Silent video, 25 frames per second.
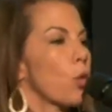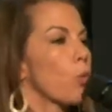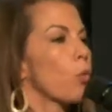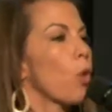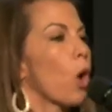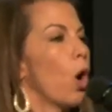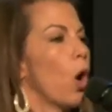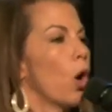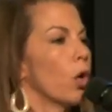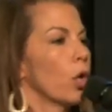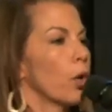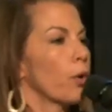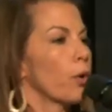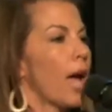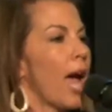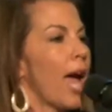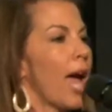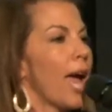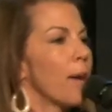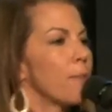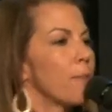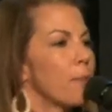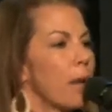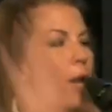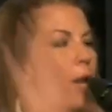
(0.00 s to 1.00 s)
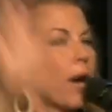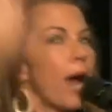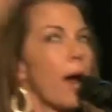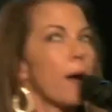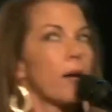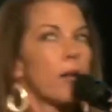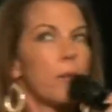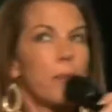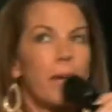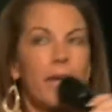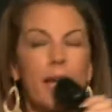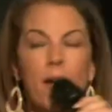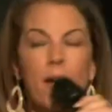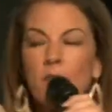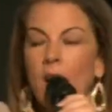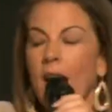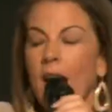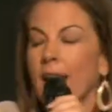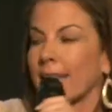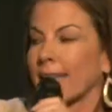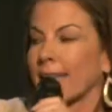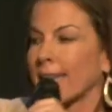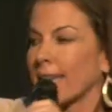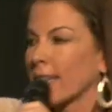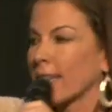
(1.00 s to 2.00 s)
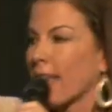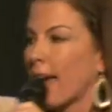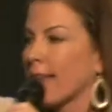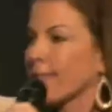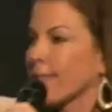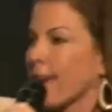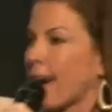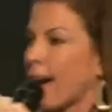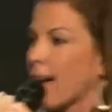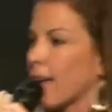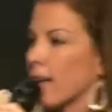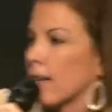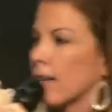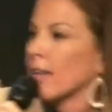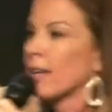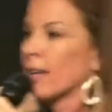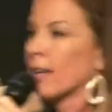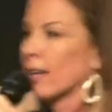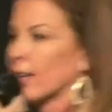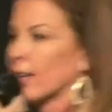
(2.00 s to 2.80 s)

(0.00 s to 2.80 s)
to roll, okay? Anybody ever had a kid like that?